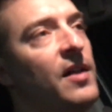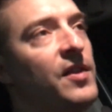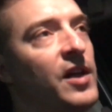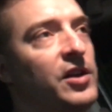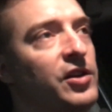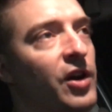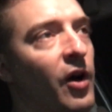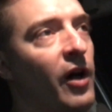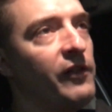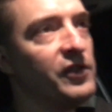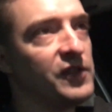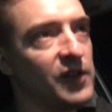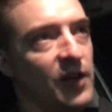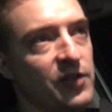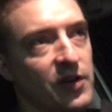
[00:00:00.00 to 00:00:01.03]
And then, you know, all of
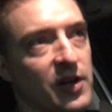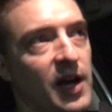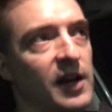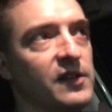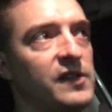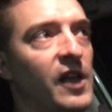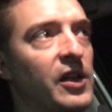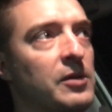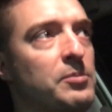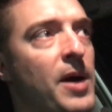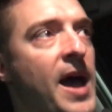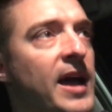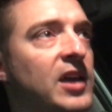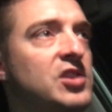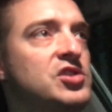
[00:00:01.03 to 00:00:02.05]
a sudden they're kind of selling
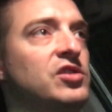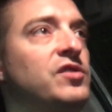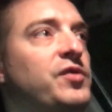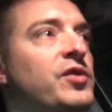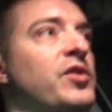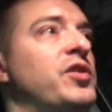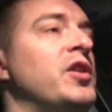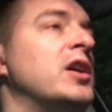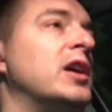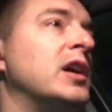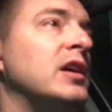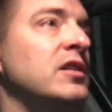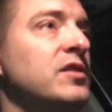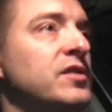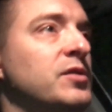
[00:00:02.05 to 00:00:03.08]
packages for
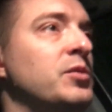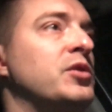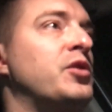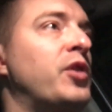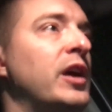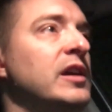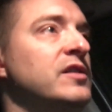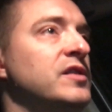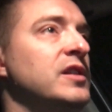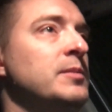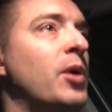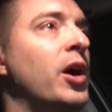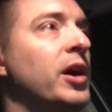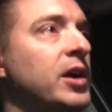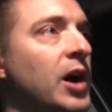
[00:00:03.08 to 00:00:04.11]
things with crazy
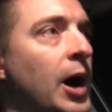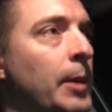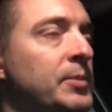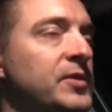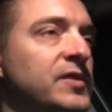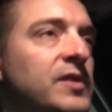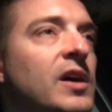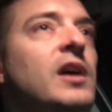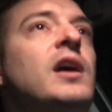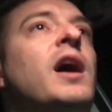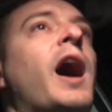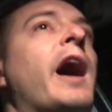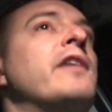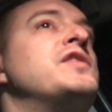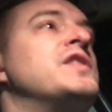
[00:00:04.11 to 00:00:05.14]
markups.
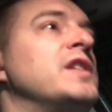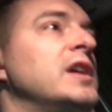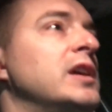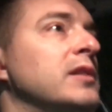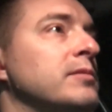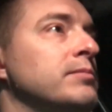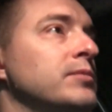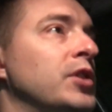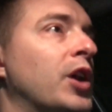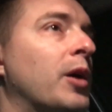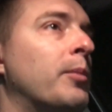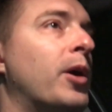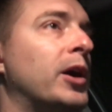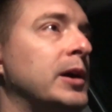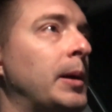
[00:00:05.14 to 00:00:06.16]
I've seen, you
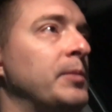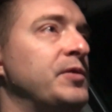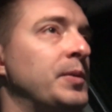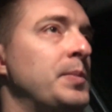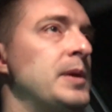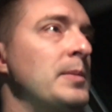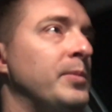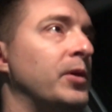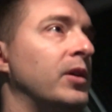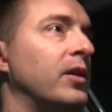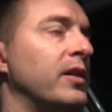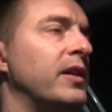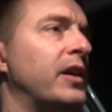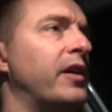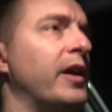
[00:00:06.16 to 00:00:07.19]
know, markups for
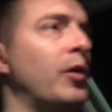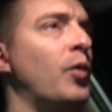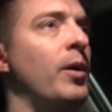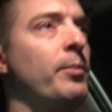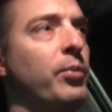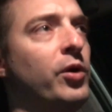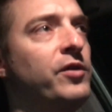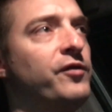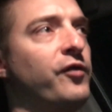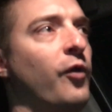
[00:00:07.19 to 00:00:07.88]
people that are like 1.4,